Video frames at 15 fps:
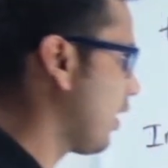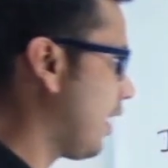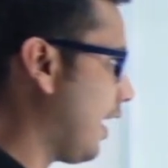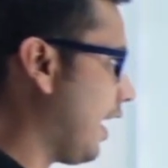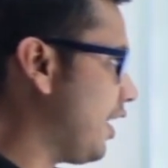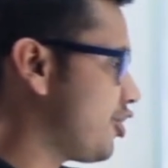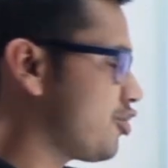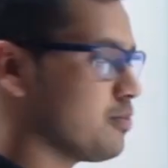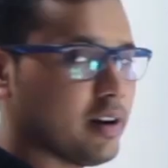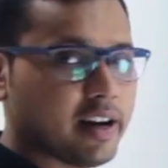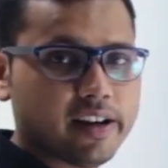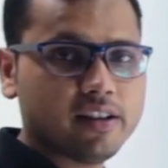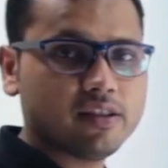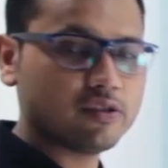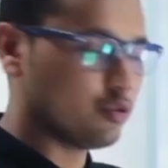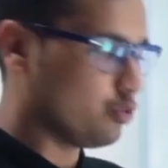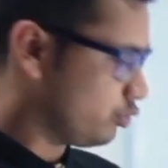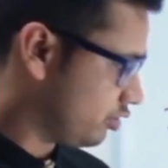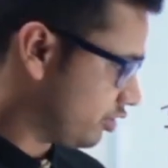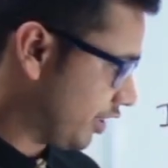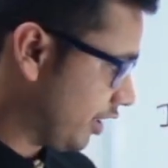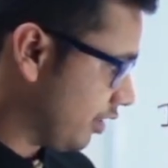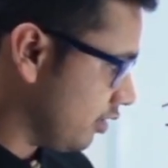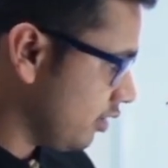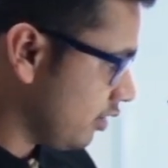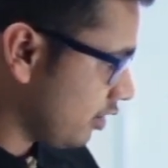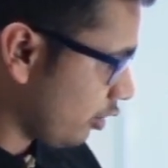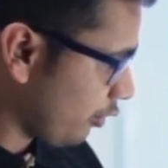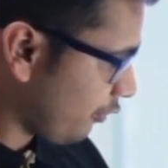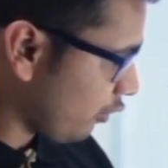h by root 3.
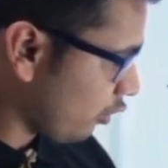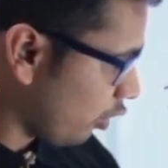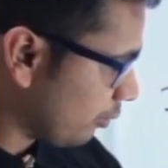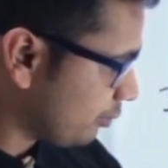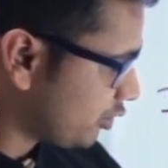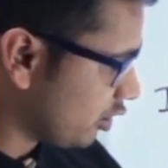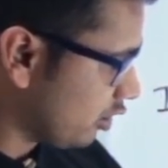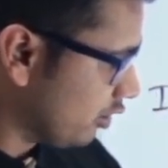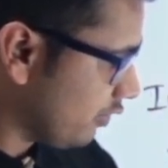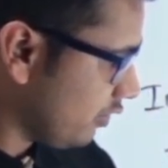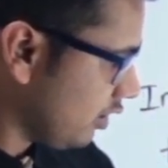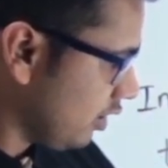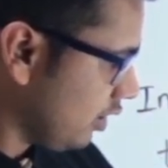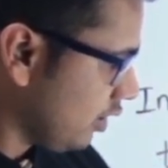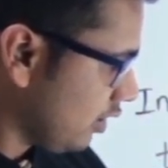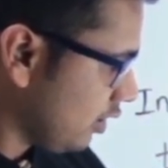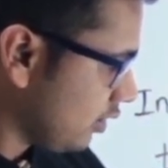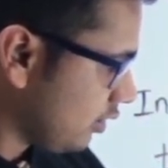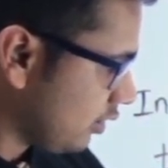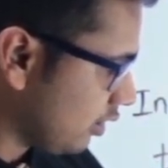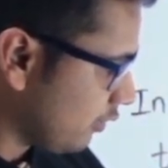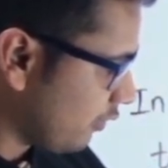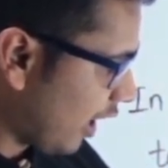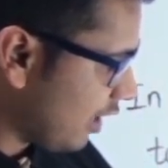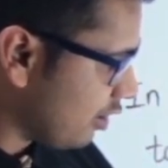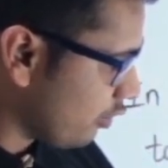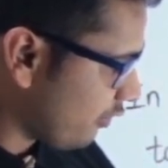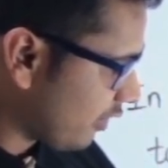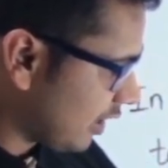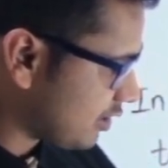Now if you observe, the value
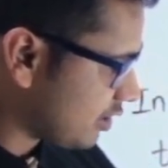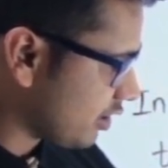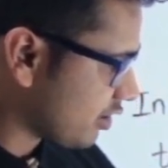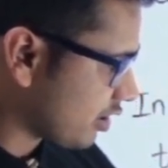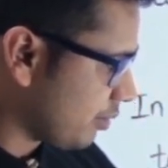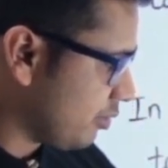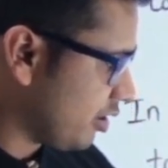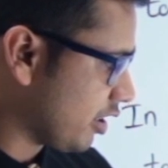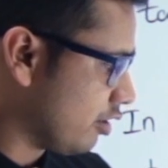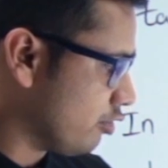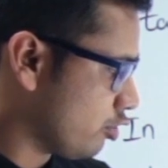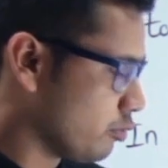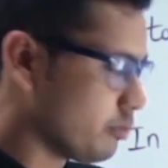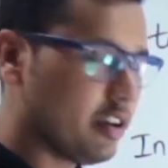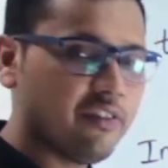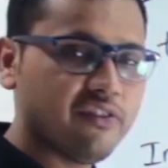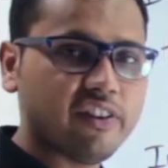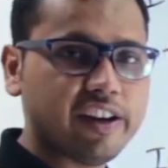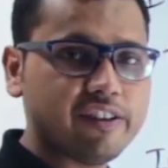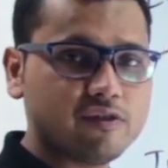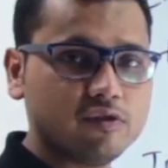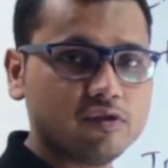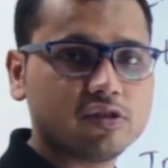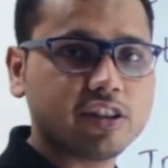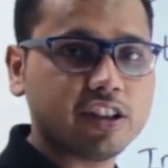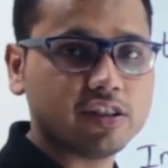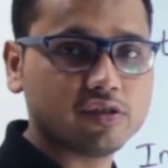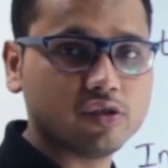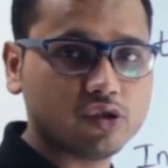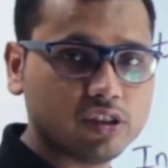of h is coming out to be 5 root 3.
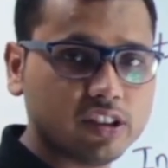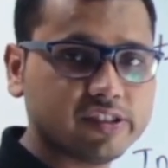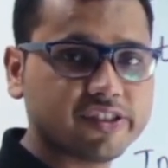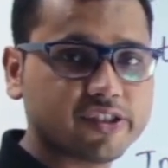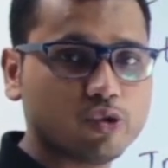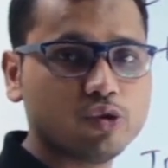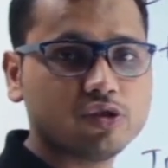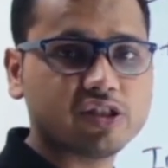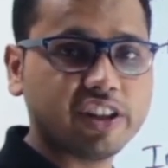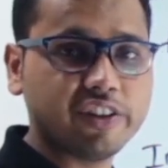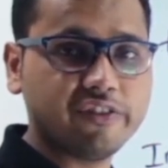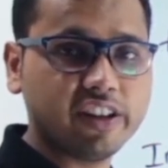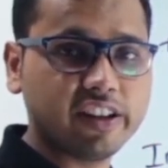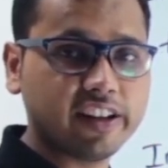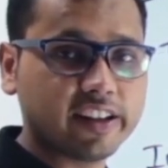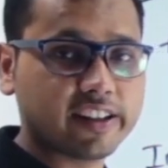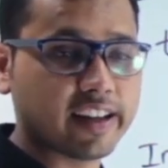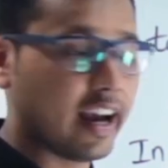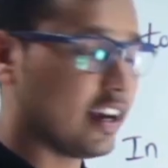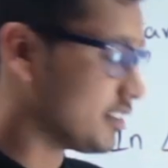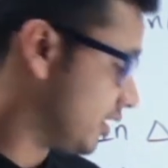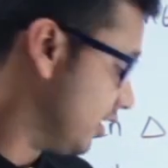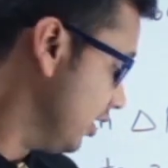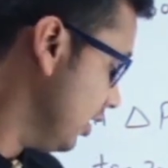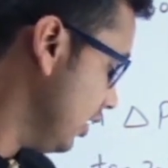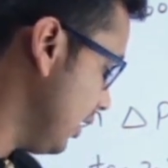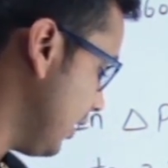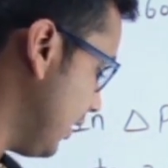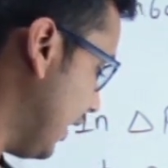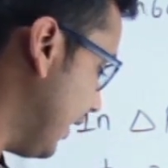So this root 3 will get cancelled,
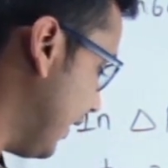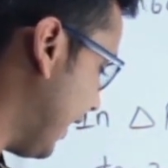and